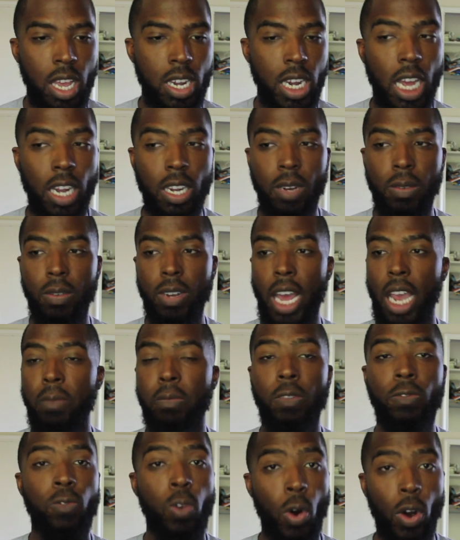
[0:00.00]
Now, the
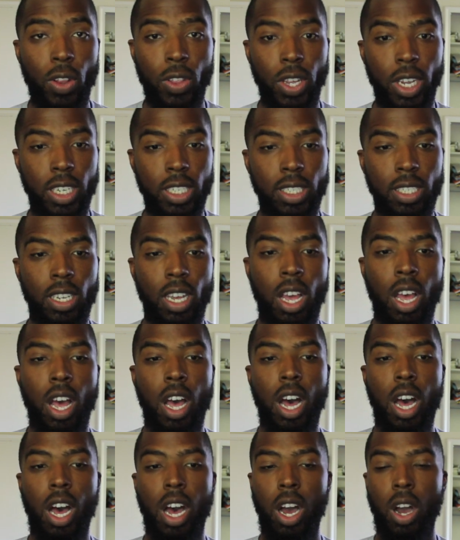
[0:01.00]
night before this,
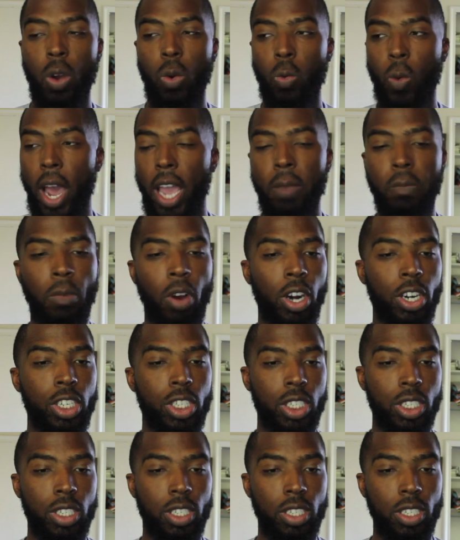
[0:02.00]
white
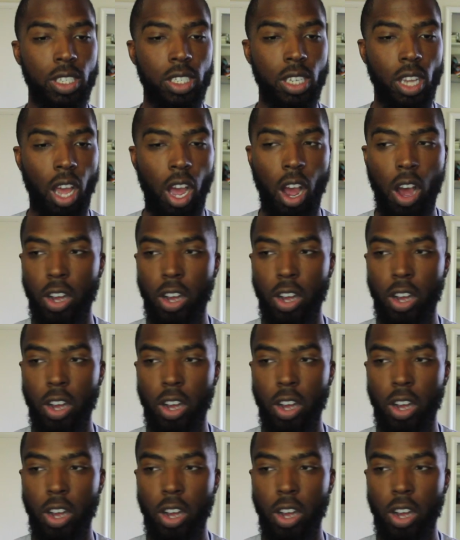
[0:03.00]
marchers